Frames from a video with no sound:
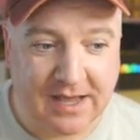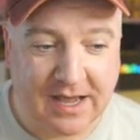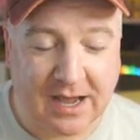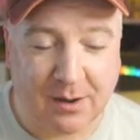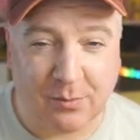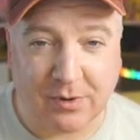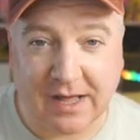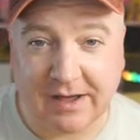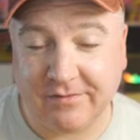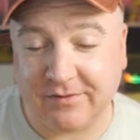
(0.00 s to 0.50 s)

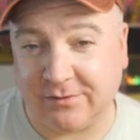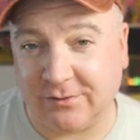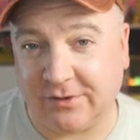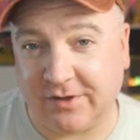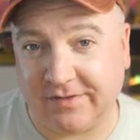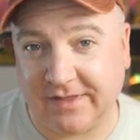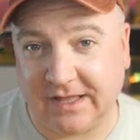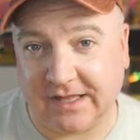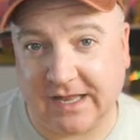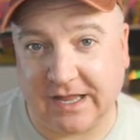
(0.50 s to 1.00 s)
And we'll have a
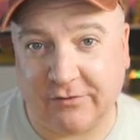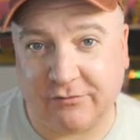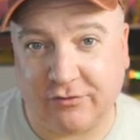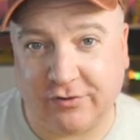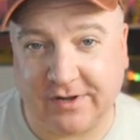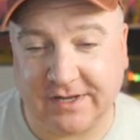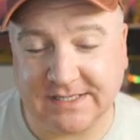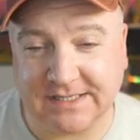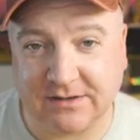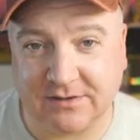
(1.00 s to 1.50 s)
look at the
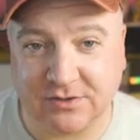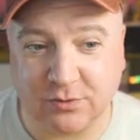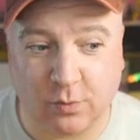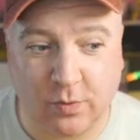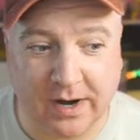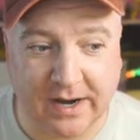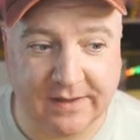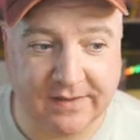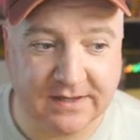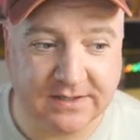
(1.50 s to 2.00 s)
electronics, how to
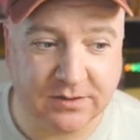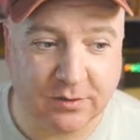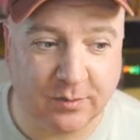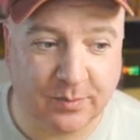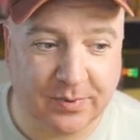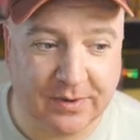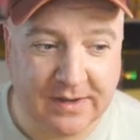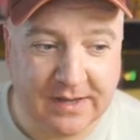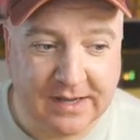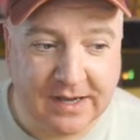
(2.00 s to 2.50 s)
wire this
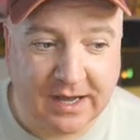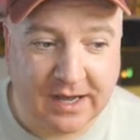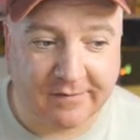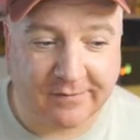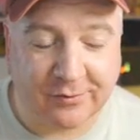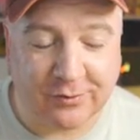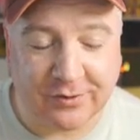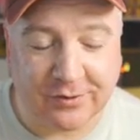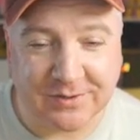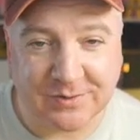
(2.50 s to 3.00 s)
up. And
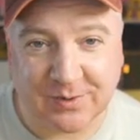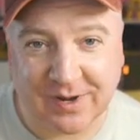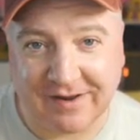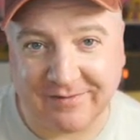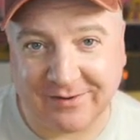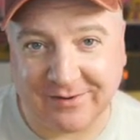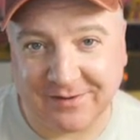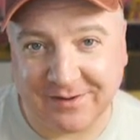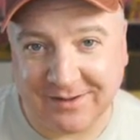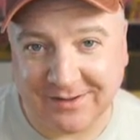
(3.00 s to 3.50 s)
of course, we're
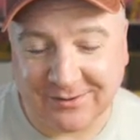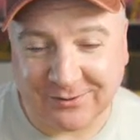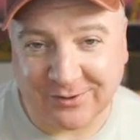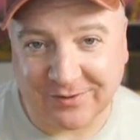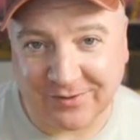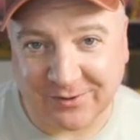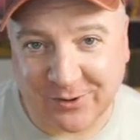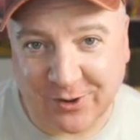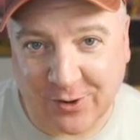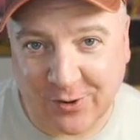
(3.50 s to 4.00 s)
going to have a look
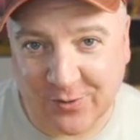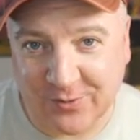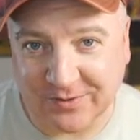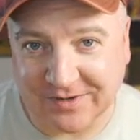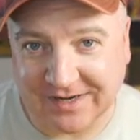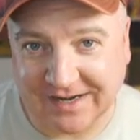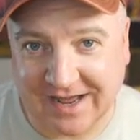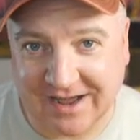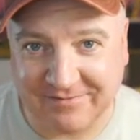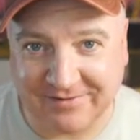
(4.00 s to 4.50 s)
at the code
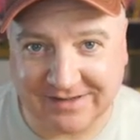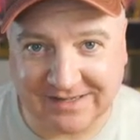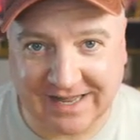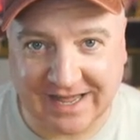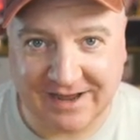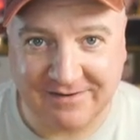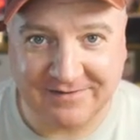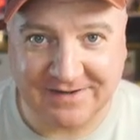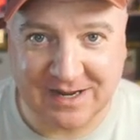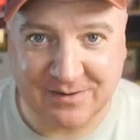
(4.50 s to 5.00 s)
and have a live
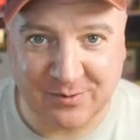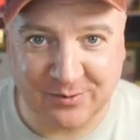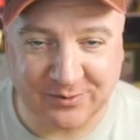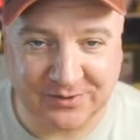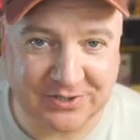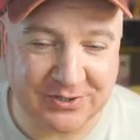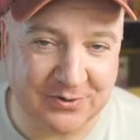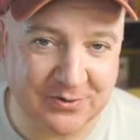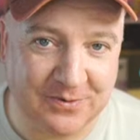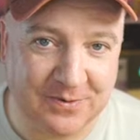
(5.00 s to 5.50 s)
live demo
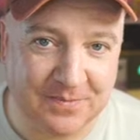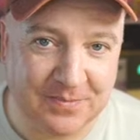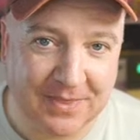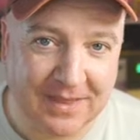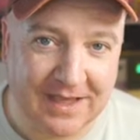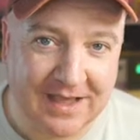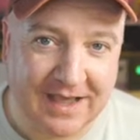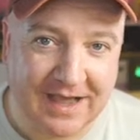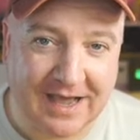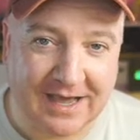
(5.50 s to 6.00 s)
too.
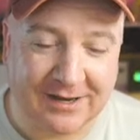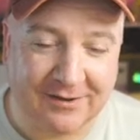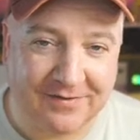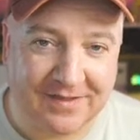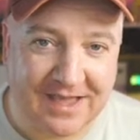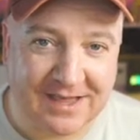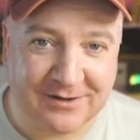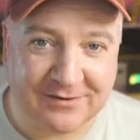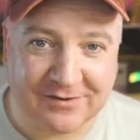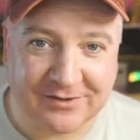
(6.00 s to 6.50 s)
And at
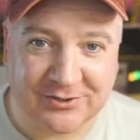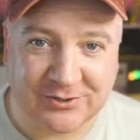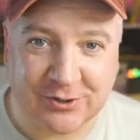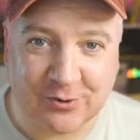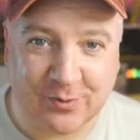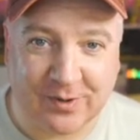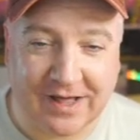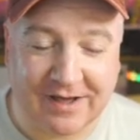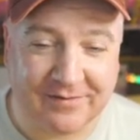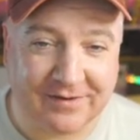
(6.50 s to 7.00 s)
the end of the
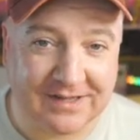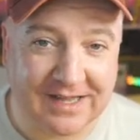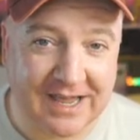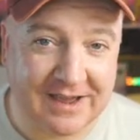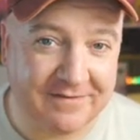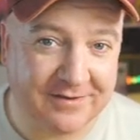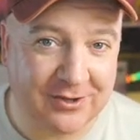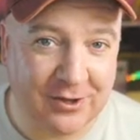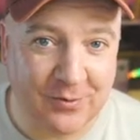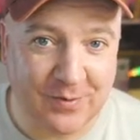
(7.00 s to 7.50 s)
show, we'll have a
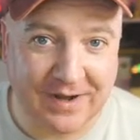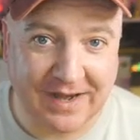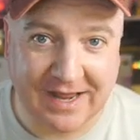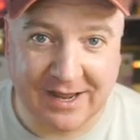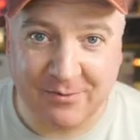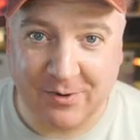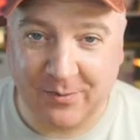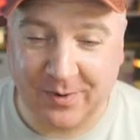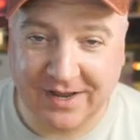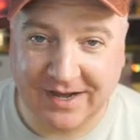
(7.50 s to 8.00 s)
live
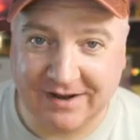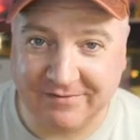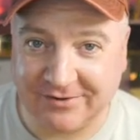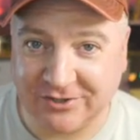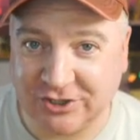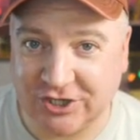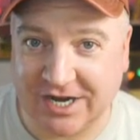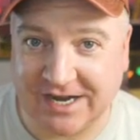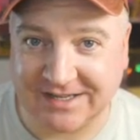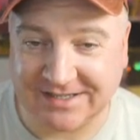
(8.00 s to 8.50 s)
Q&A where we can have a
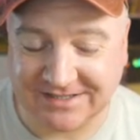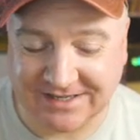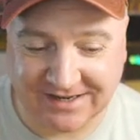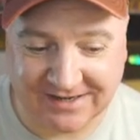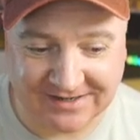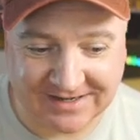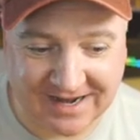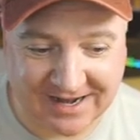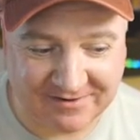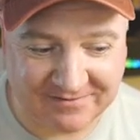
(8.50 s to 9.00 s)
chat
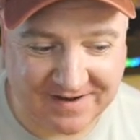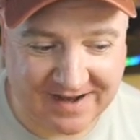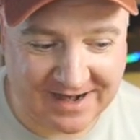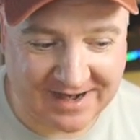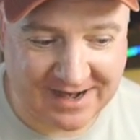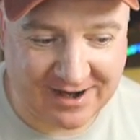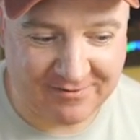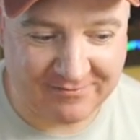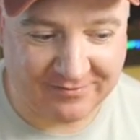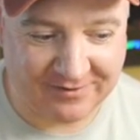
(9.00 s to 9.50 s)
and kind of
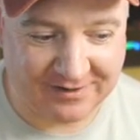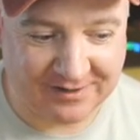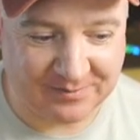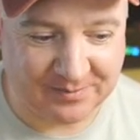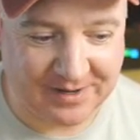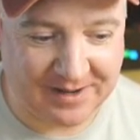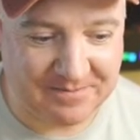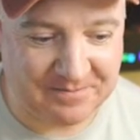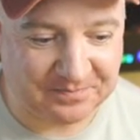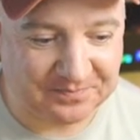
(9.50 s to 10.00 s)
hang out for a little
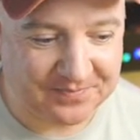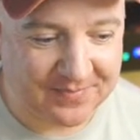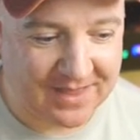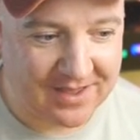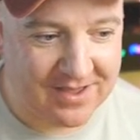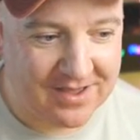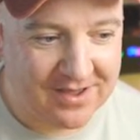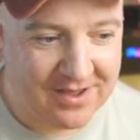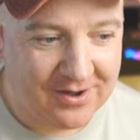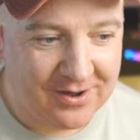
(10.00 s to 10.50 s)
bit.
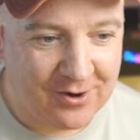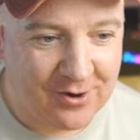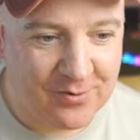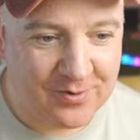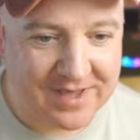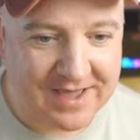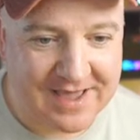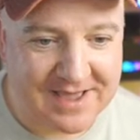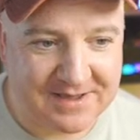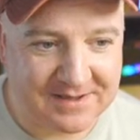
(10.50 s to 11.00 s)

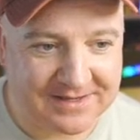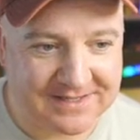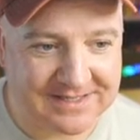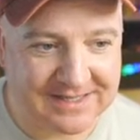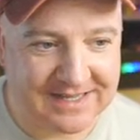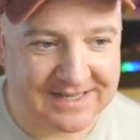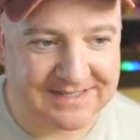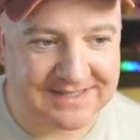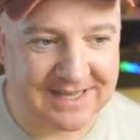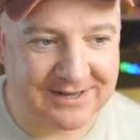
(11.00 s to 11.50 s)
Okay,
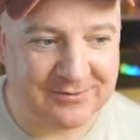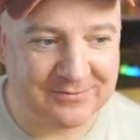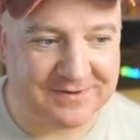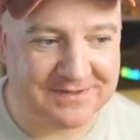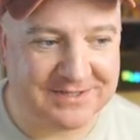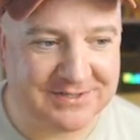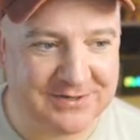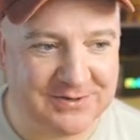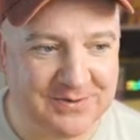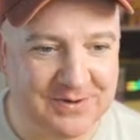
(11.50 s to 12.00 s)
so let's get over
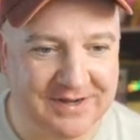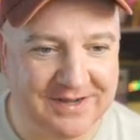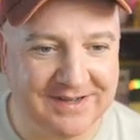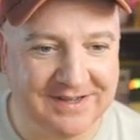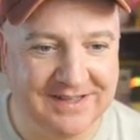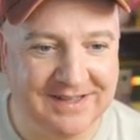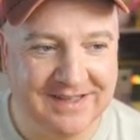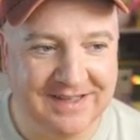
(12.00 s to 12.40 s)
to... Uh,